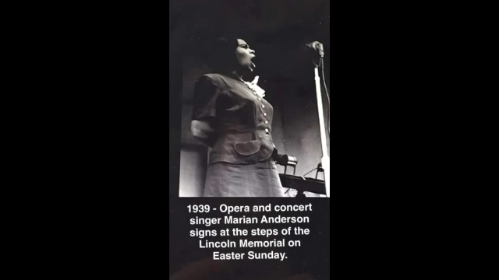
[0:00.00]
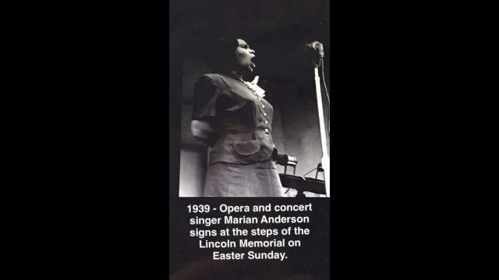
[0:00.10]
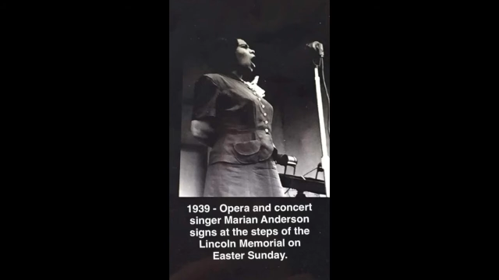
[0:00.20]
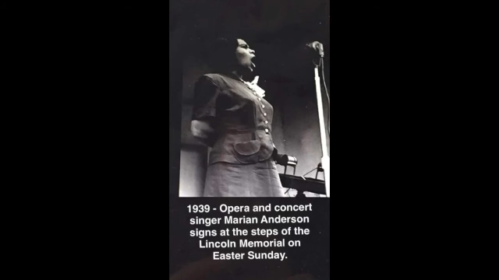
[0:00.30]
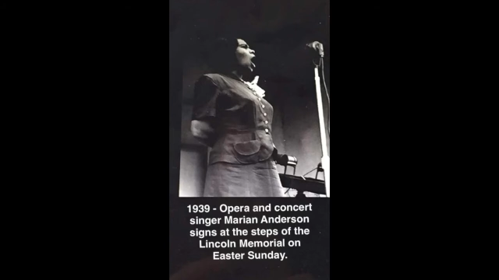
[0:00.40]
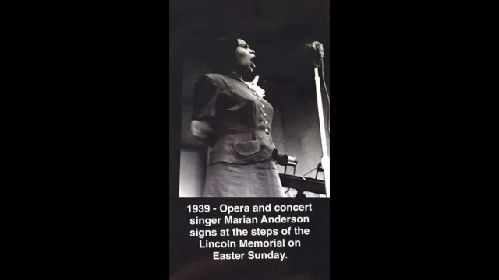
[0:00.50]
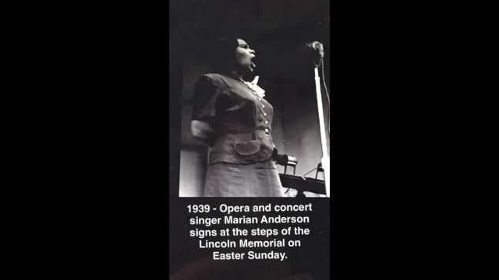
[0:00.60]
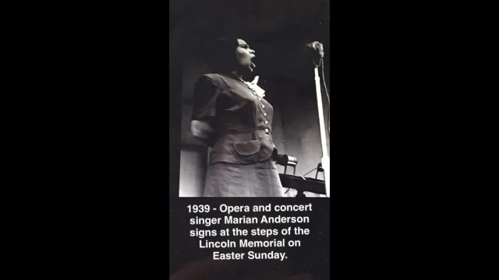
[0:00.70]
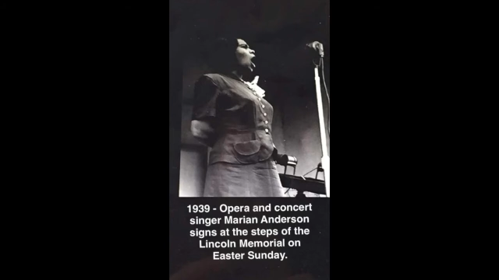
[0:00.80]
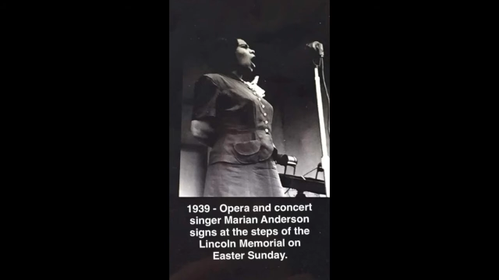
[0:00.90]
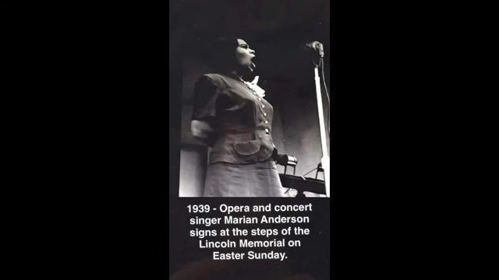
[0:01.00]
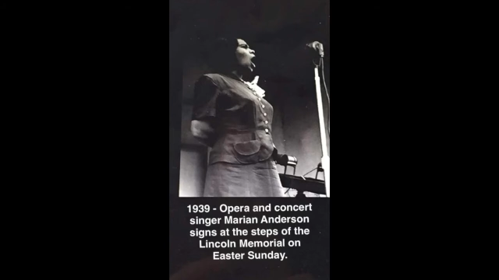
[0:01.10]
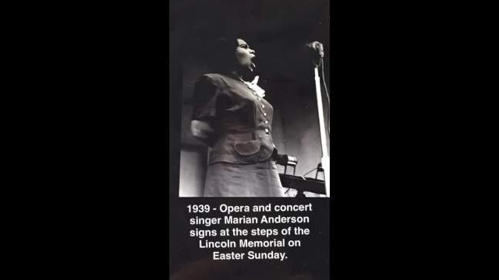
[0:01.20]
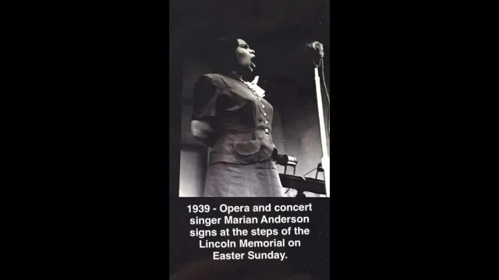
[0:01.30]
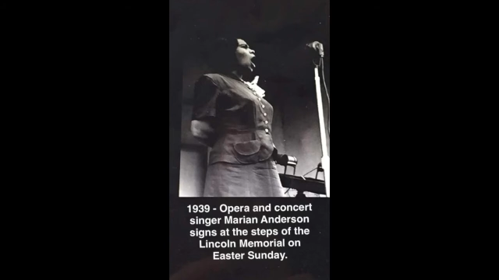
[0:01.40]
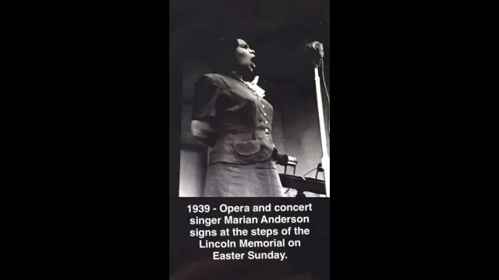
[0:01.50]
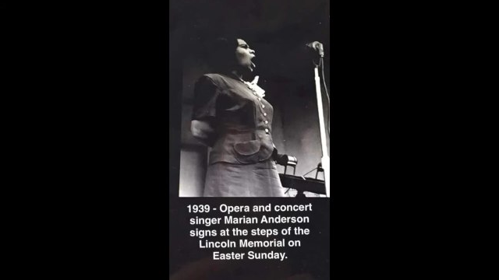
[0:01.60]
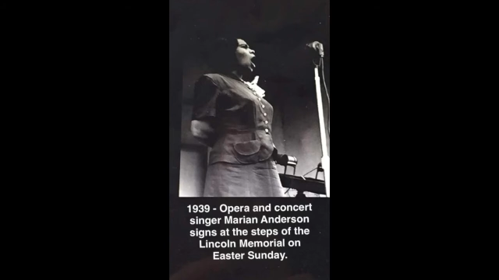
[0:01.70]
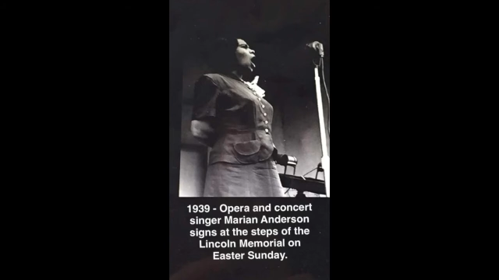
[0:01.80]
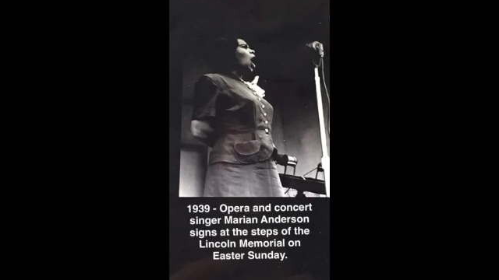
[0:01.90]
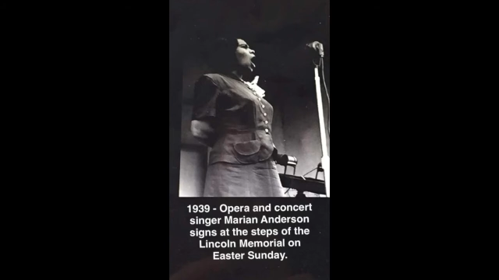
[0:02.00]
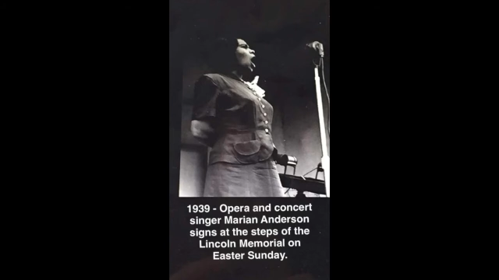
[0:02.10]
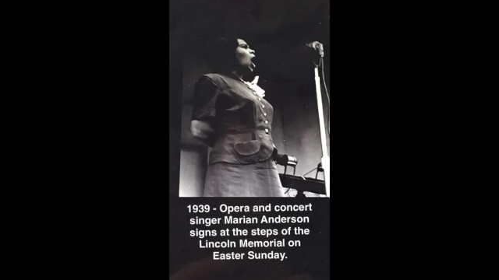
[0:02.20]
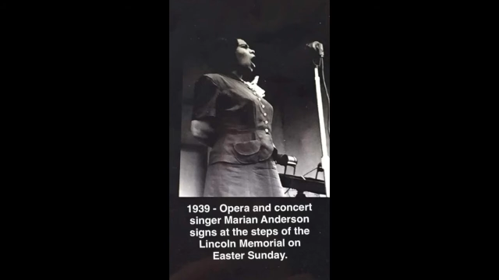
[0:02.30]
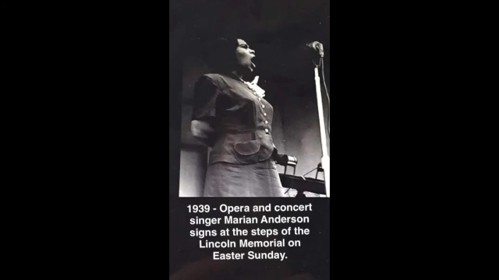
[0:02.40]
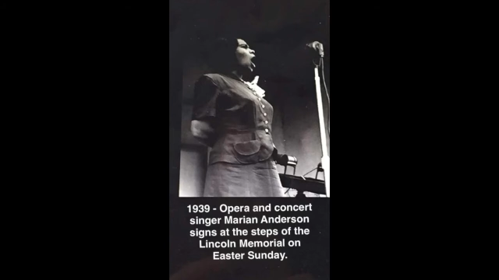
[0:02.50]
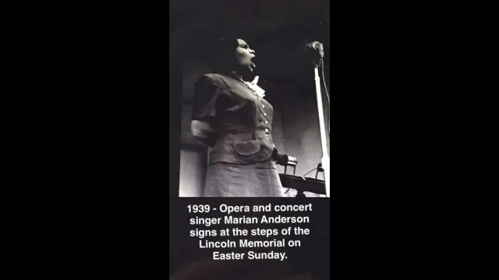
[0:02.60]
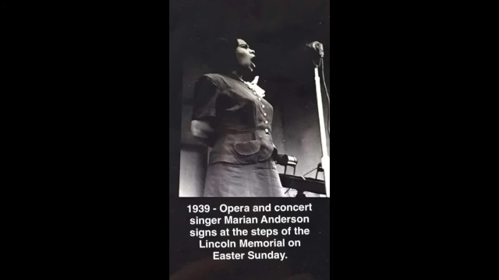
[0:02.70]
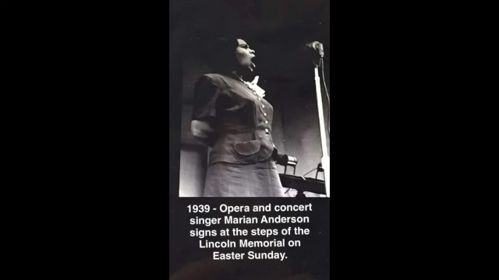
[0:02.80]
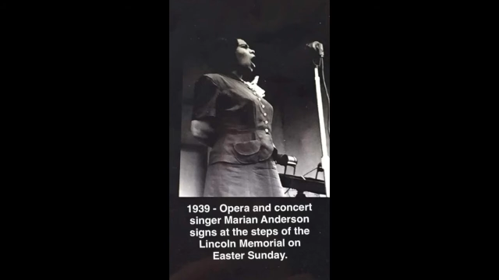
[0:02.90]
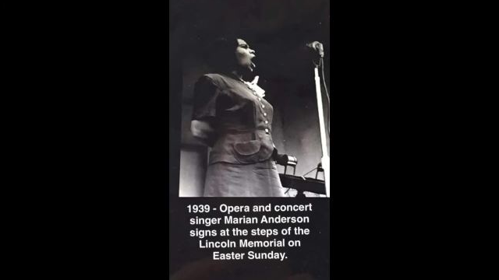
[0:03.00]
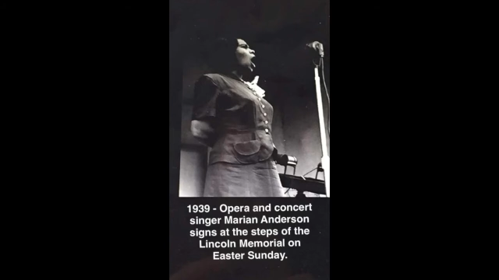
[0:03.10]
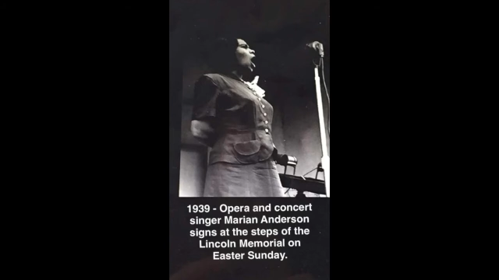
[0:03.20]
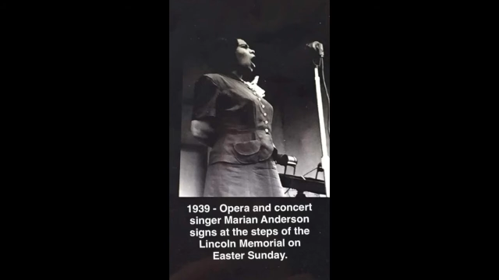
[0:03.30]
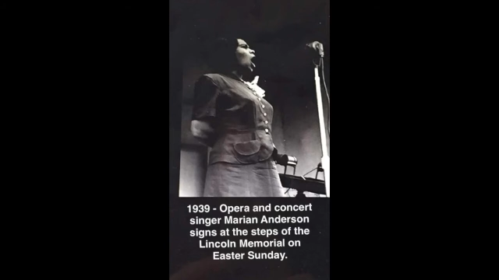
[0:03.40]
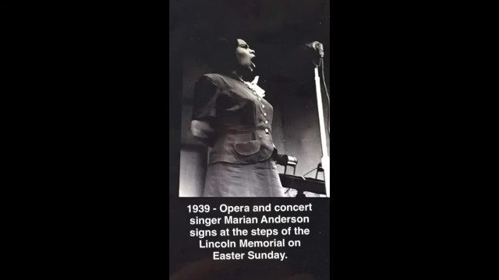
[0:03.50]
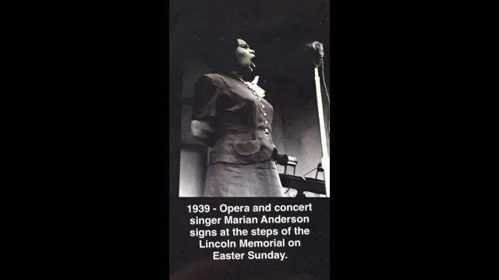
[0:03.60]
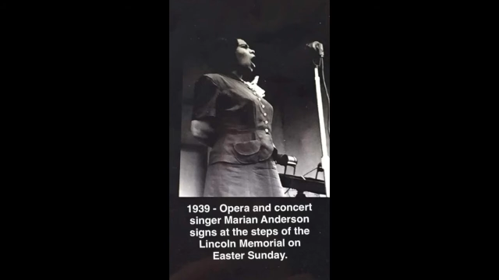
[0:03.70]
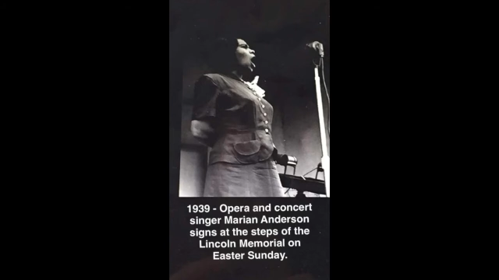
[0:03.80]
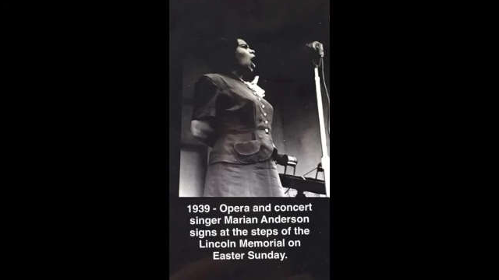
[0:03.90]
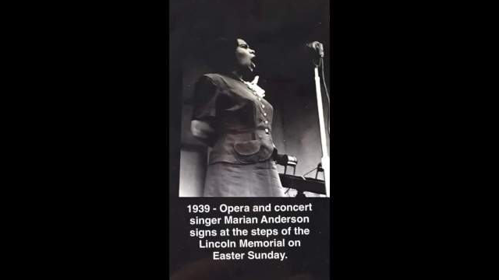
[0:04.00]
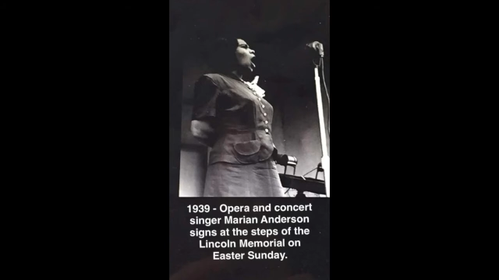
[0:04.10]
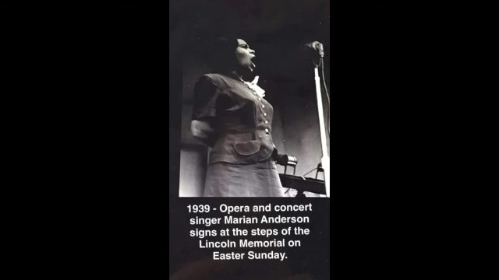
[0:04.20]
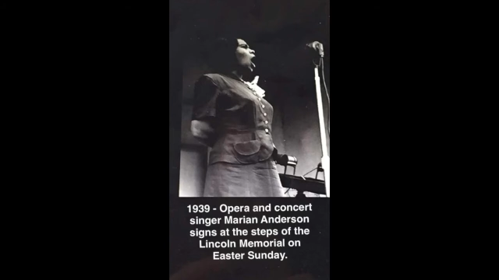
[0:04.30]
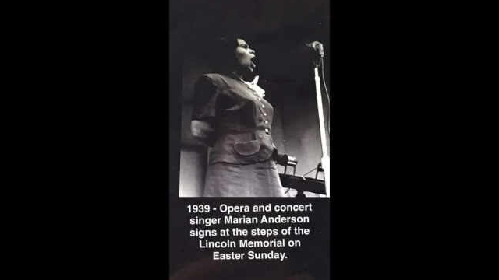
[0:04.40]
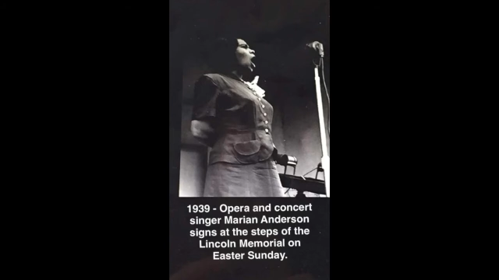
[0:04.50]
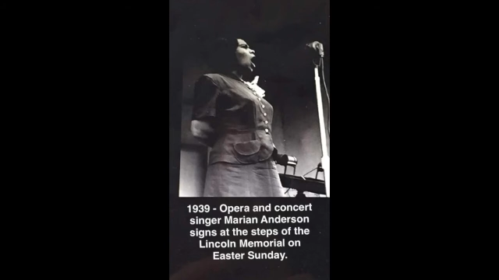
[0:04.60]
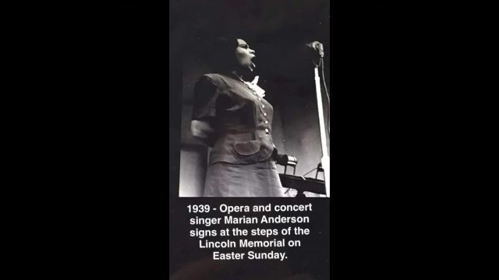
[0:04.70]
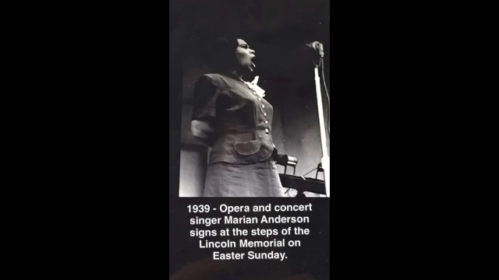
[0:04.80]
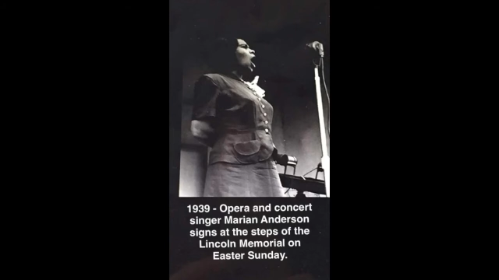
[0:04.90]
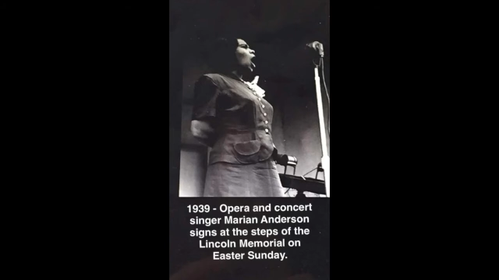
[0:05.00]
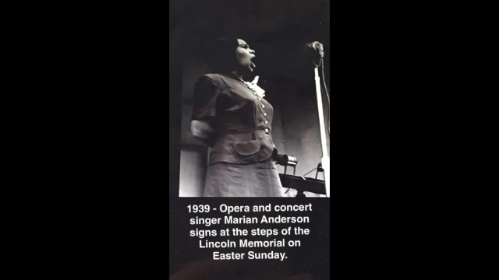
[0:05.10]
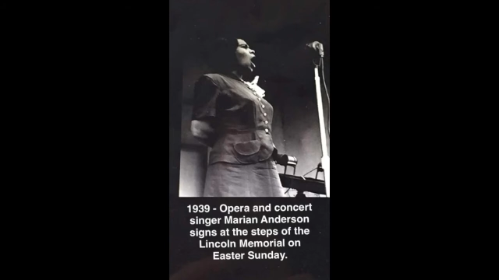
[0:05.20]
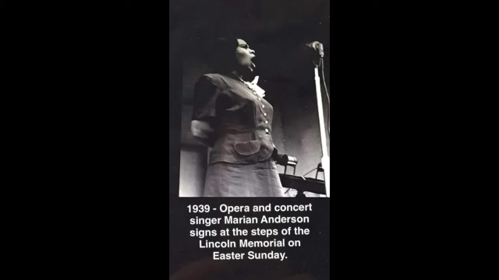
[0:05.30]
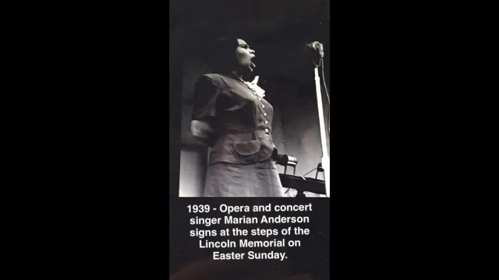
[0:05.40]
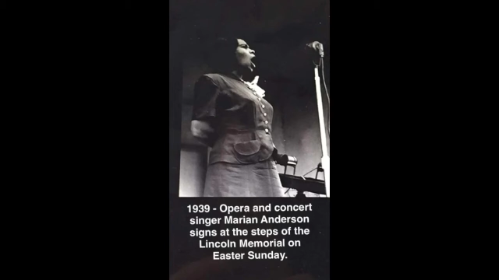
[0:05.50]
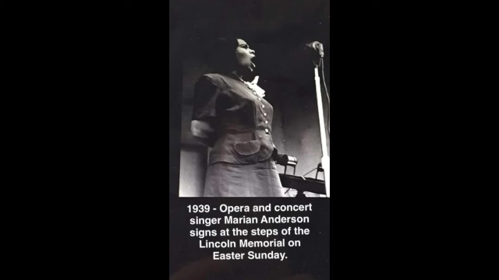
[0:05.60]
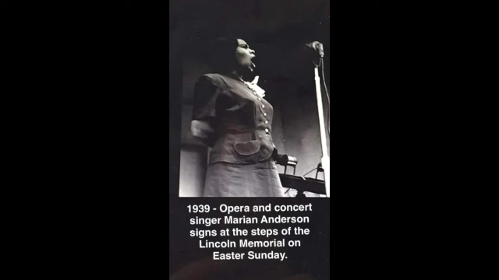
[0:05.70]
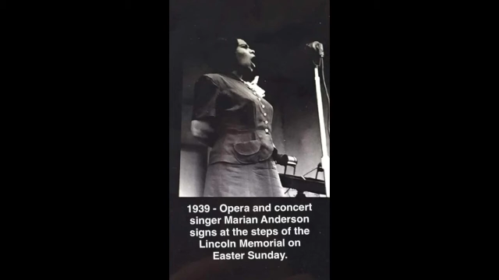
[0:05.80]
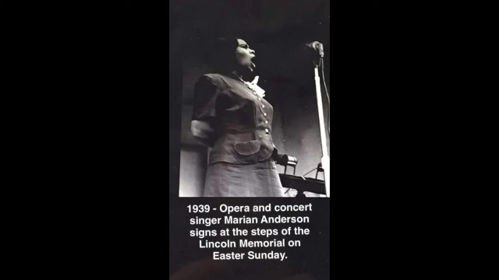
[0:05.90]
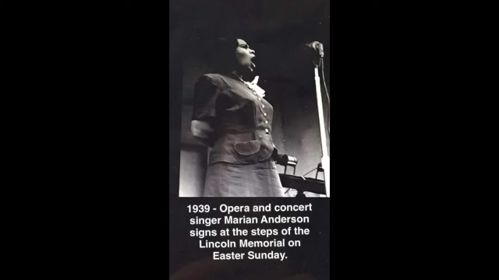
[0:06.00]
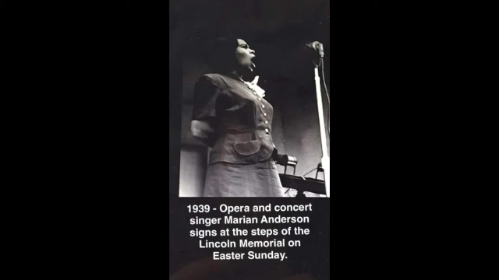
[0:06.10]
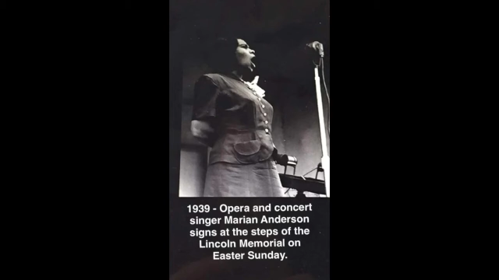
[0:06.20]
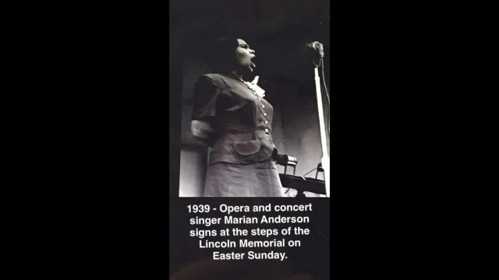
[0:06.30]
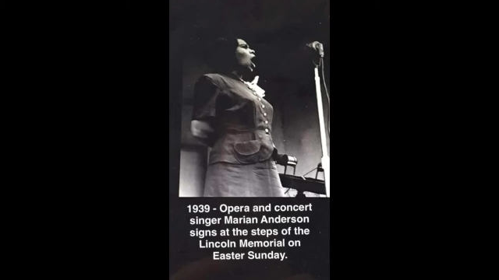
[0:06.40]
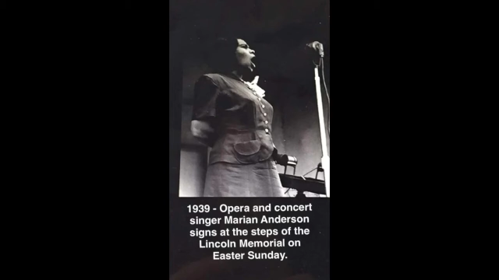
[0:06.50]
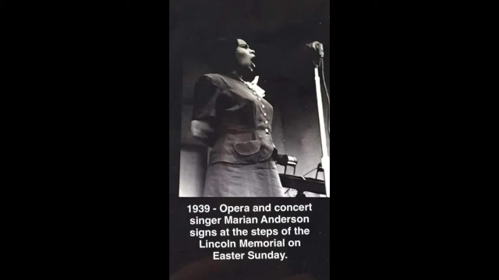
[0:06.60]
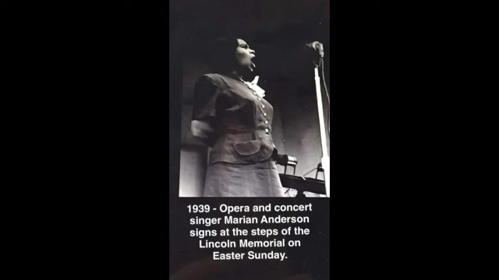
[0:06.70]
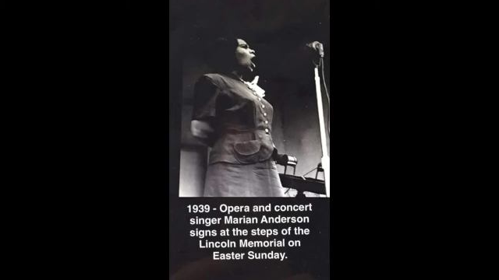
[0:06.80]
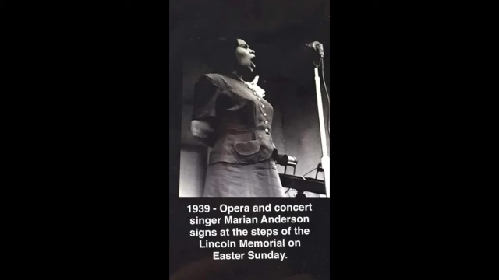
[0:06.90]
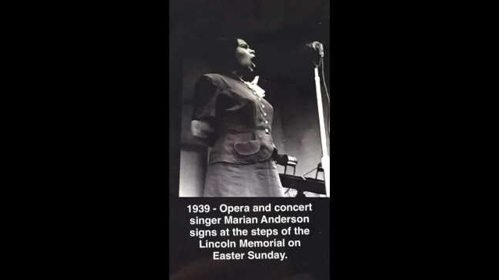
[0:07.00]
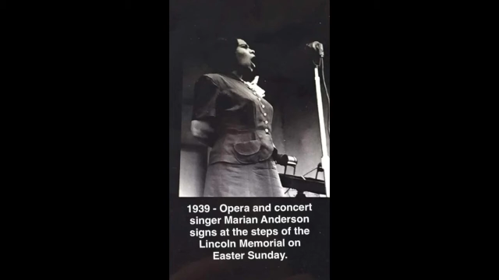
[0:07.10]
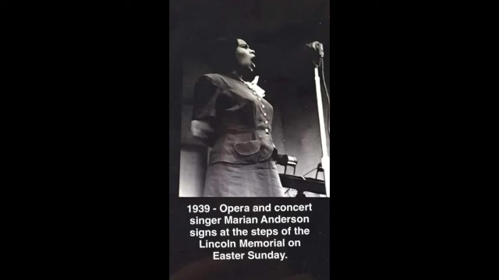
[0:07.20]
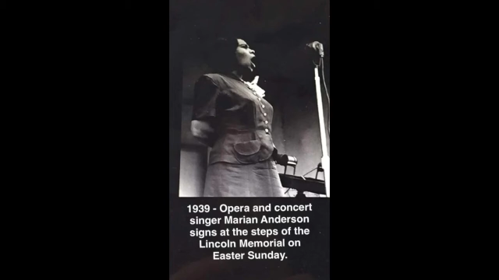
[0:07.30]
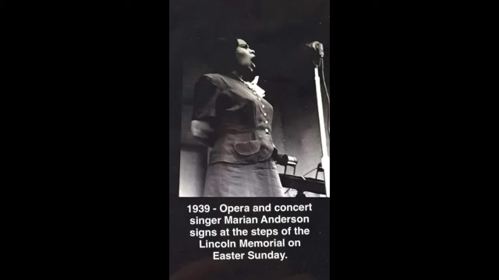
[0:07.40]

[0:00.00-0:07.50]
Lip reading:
[unreadable: no face in view]